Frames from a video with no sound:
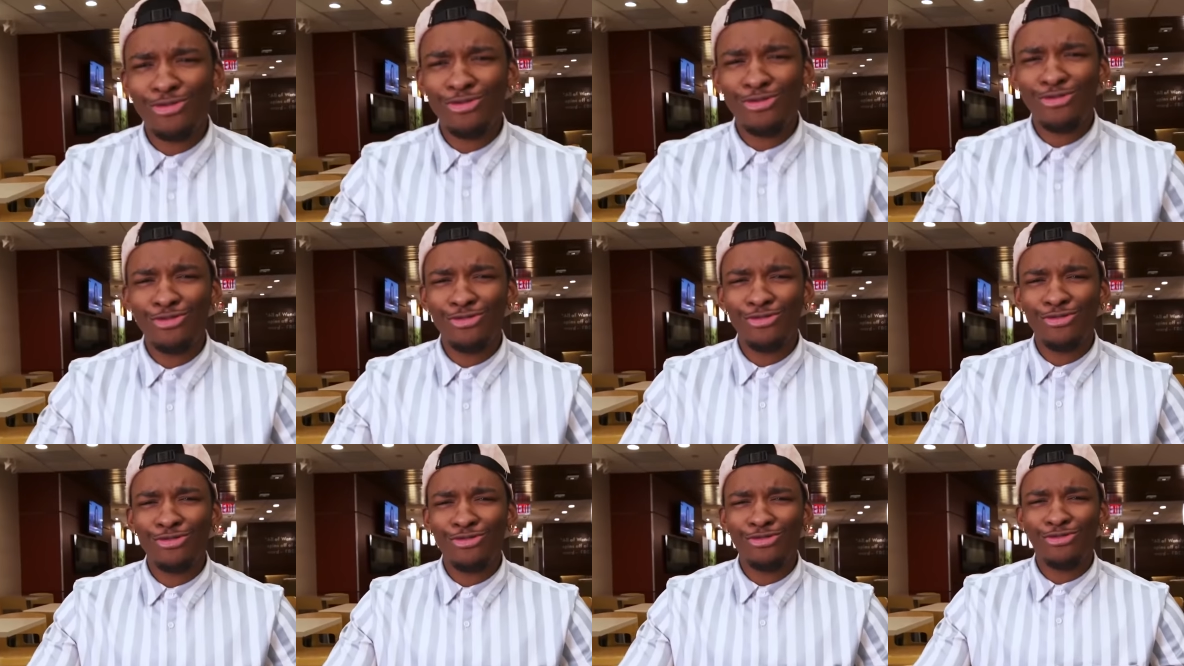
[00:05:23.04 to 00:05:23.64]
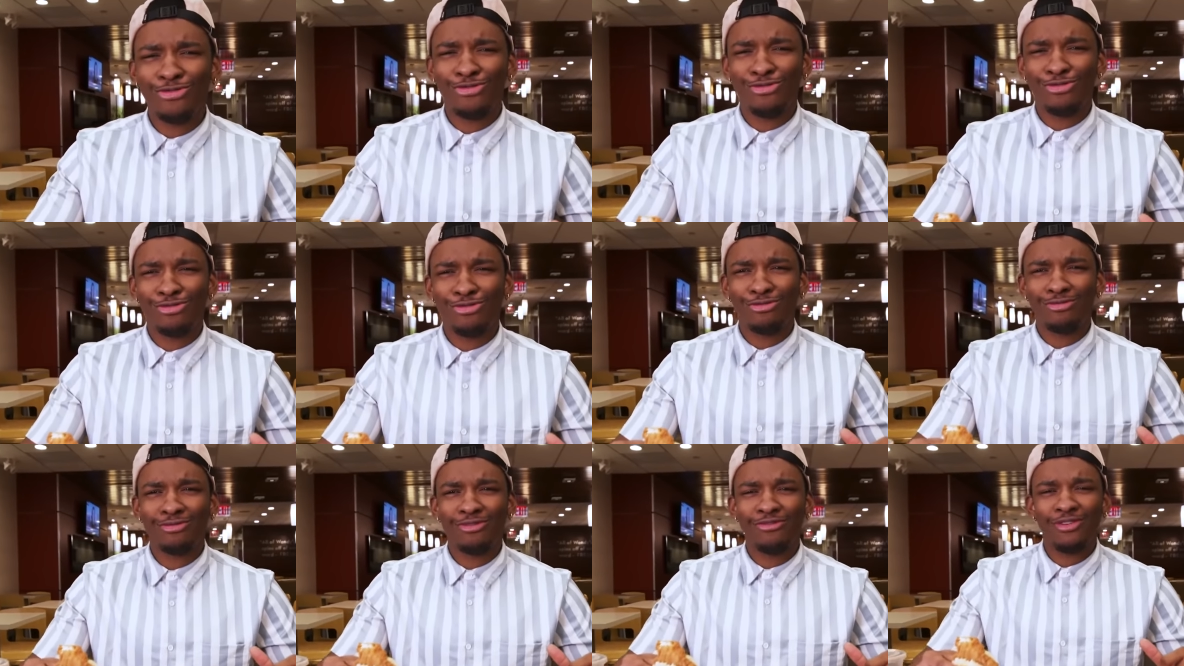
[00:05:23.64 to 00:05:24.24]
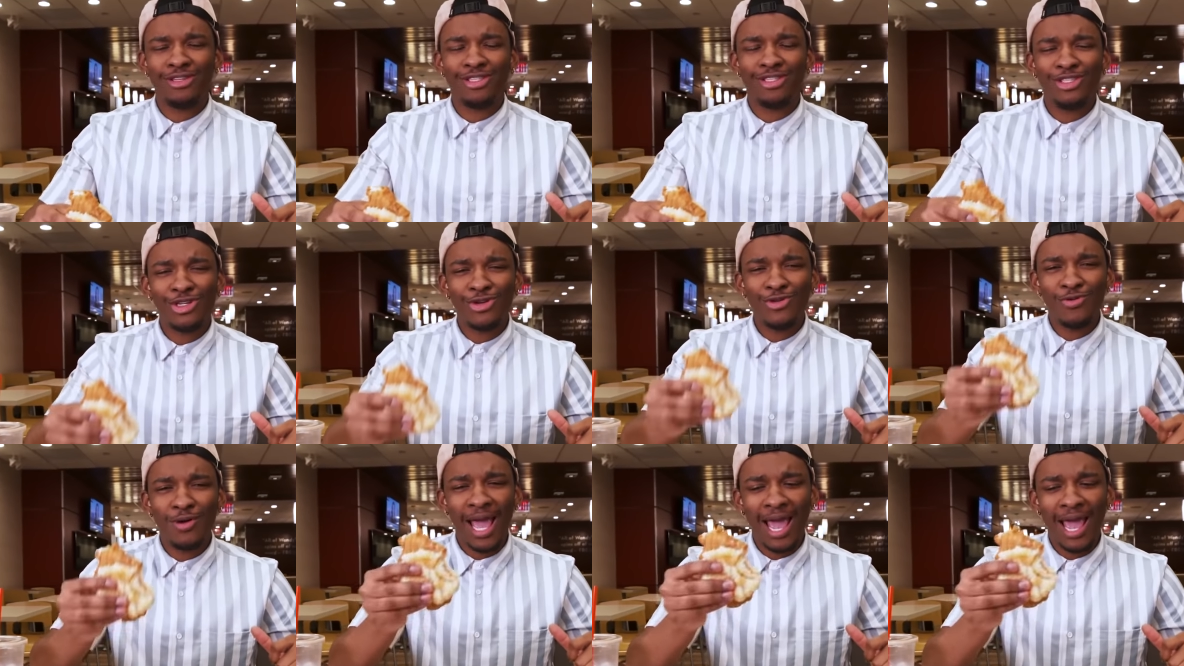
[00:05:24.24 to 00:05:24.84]
the first time since it
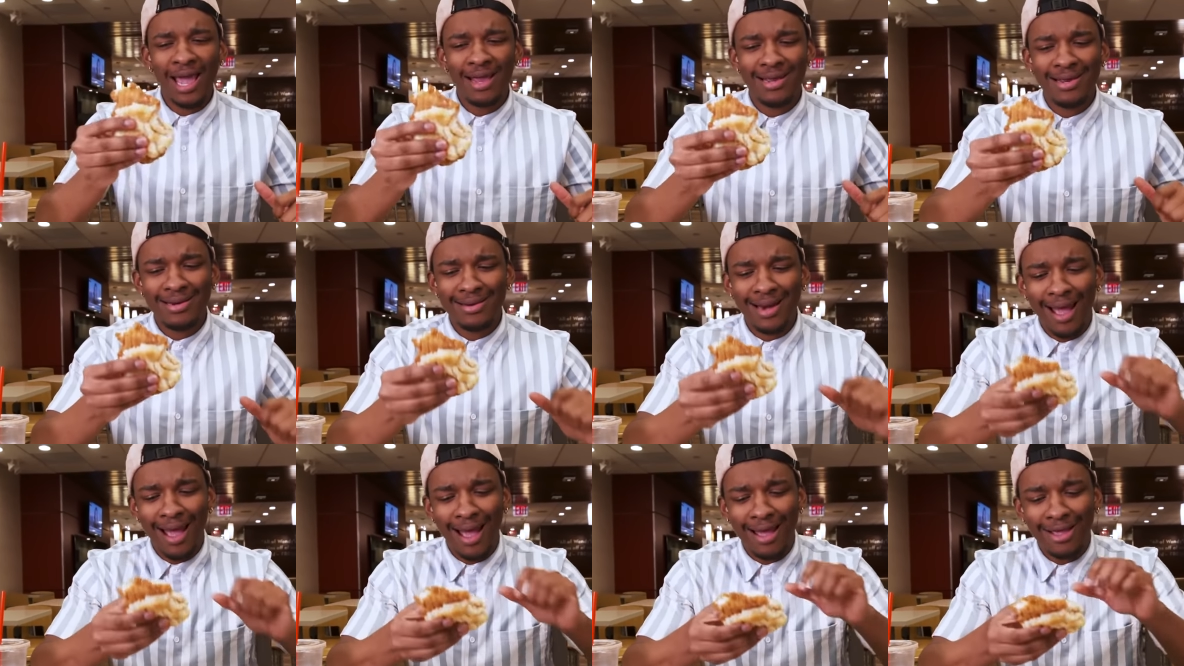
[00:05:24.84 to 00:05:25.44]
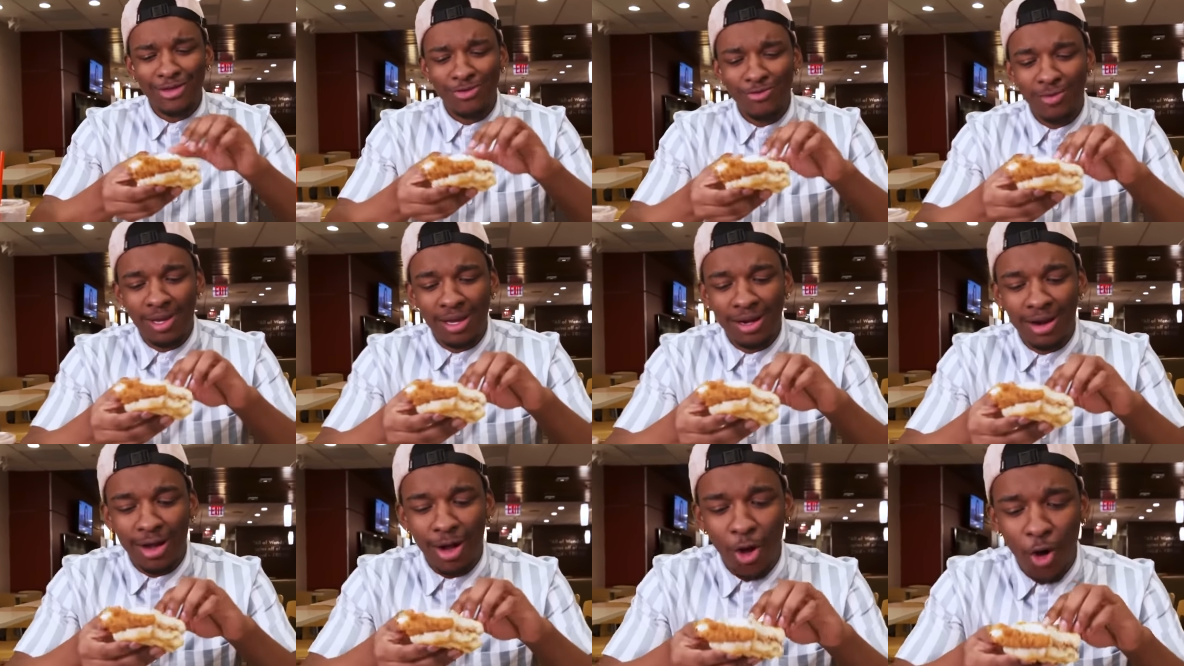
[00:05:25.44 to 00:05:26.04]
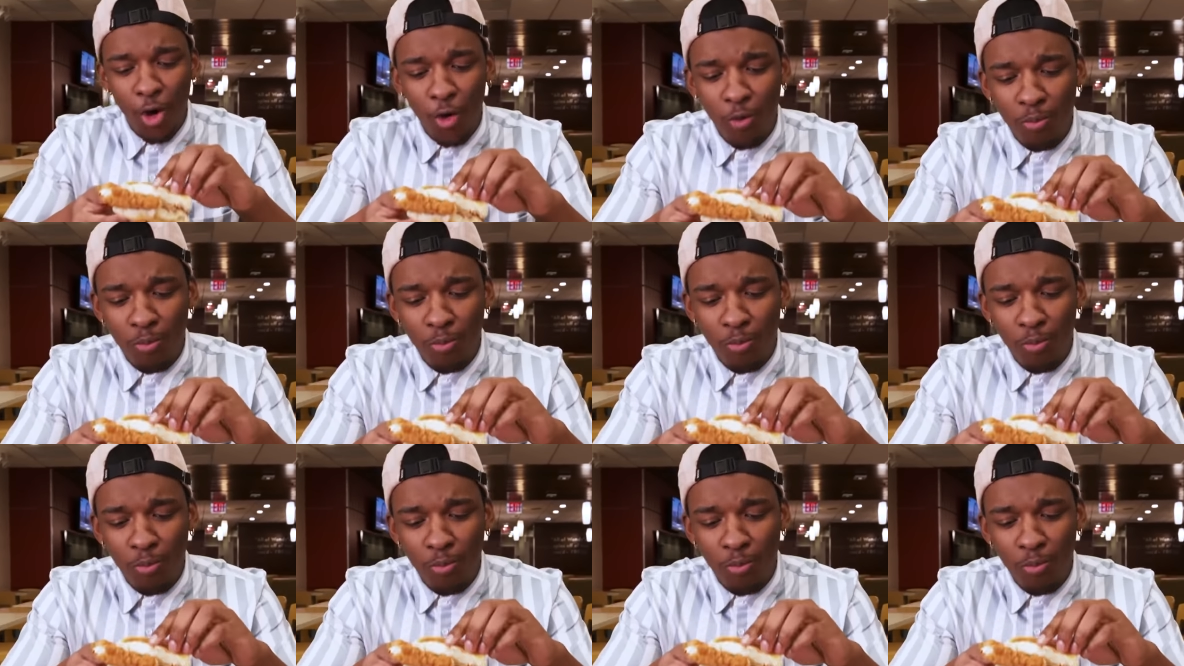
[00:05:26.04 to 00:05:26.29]
began serving breakfast in twenty twenty.